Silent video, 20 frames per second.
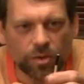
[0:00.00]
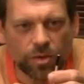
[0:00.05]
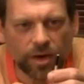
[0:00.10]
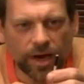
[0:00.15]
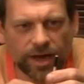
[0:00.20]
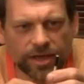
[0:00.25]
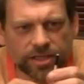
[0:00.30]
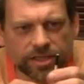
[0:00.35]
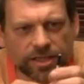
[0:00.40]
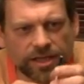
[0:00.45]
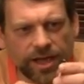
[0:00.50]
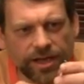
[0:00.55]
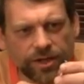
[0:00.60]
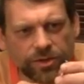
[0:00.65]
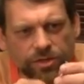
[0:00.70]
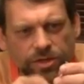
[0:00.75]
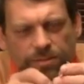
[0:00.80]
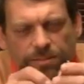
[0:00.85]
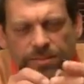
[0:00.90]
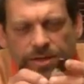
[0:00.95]
or actually I
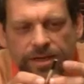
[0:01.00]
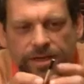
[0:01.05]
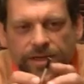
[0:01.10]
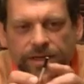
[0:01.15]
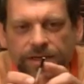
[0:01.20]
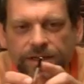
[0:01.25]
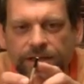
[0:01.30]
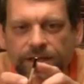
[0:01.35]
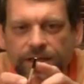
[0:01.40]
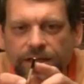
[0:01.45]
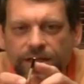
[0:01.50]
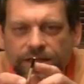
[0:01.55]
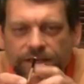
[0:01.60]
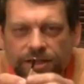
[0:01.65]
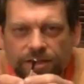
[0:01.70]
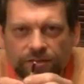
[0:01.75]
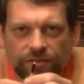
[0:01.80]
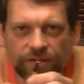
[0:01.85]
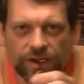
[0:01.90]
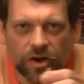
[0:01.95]
used a pin,
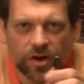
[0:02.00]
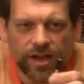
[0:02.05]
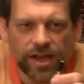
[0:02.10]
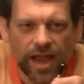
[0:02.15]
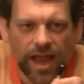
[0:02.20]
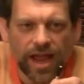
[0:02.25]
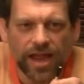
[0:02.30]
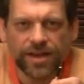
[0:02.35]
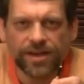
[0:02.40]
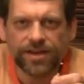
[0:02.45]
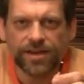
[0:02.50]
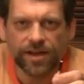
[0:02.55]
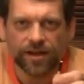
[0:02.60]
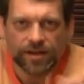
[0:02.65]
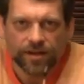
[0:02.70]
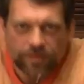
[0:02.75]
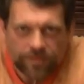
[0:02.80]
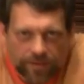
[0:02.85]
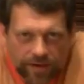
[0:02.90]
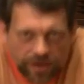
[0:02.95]
to the very end
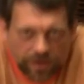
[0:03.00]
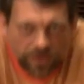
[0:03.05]
of.